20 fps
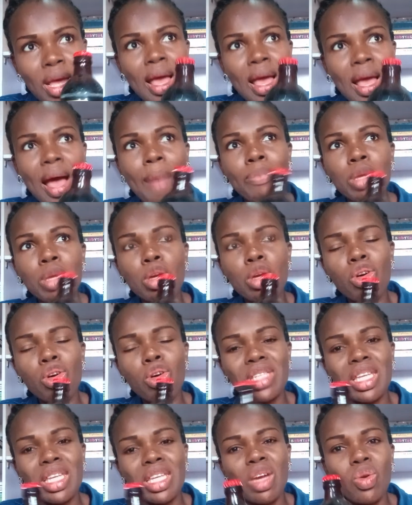and
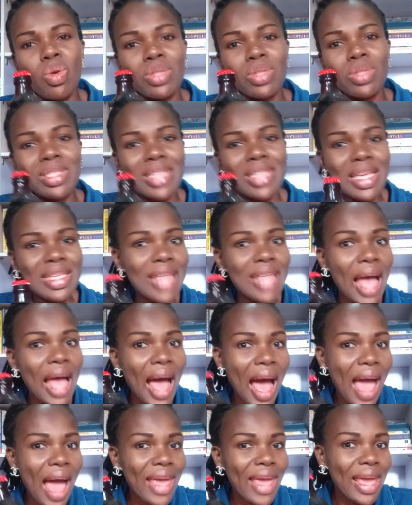because it contains
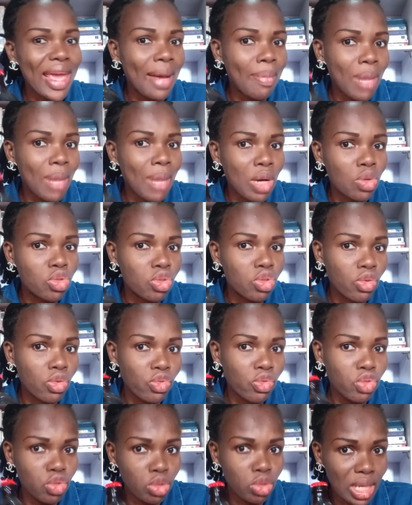high amount of
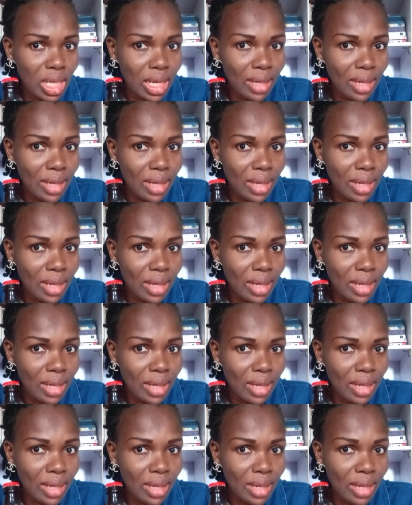sugar